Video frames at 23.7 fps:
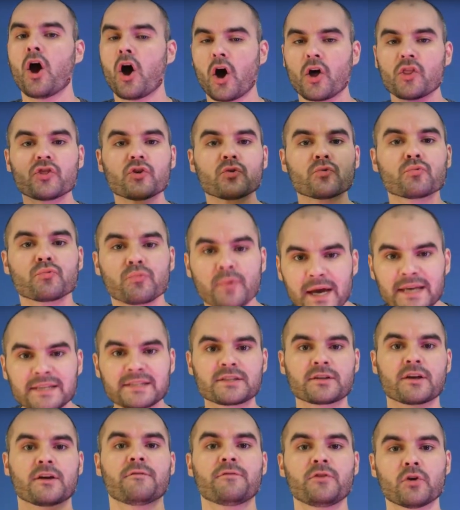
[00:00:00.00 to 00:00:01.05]
on the
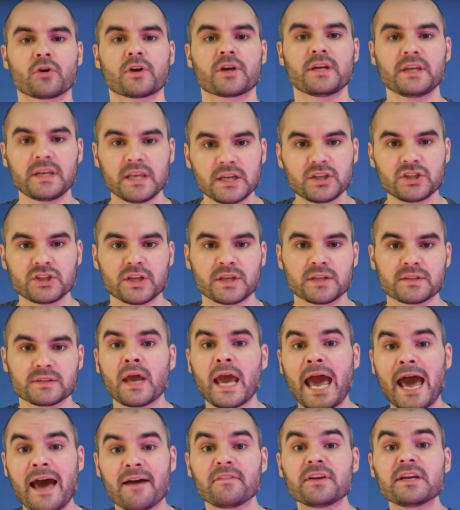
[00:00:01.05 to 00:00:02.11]
rest of your condition.
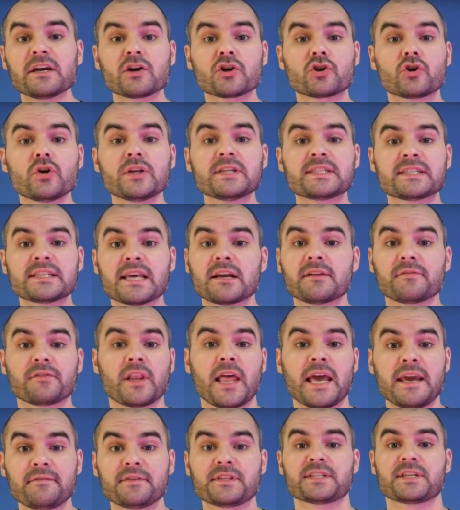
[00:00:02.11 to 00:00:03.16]
Having a good set of
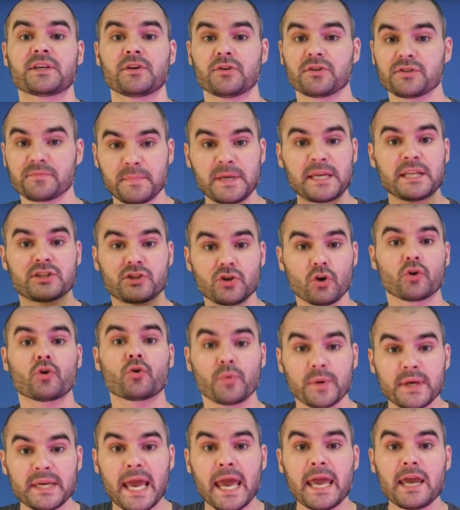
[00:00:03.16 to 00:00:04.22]
life skills means you'll
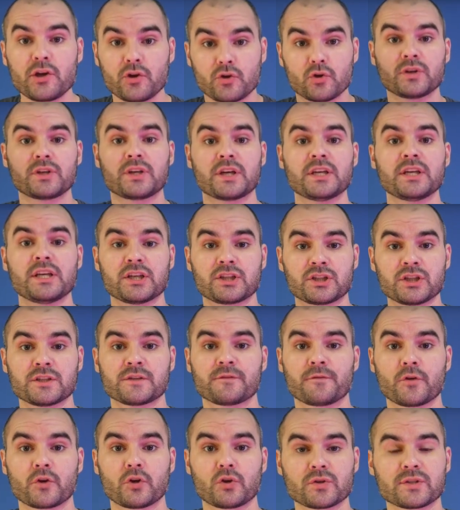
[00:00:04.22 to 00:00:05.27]
create good conditions
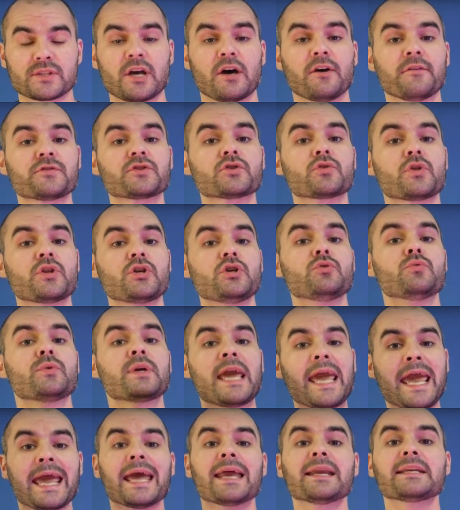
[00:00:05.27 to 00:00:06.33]
for yourself so that you
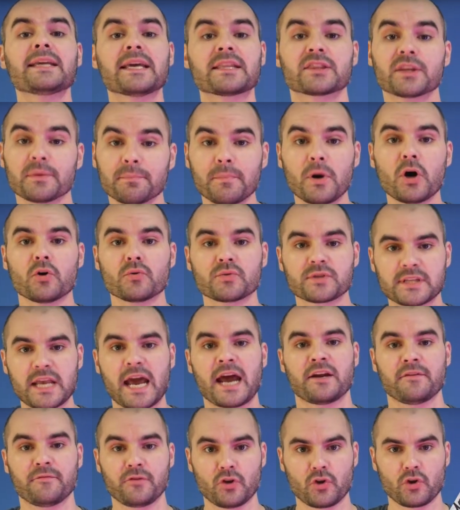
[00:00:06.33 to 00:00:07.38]
can get the most
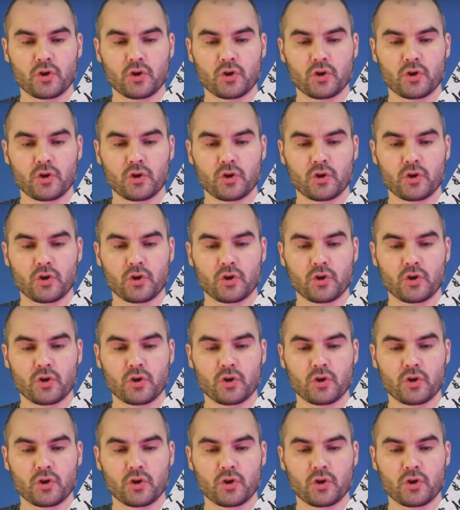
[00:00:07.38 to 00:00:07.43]
out of your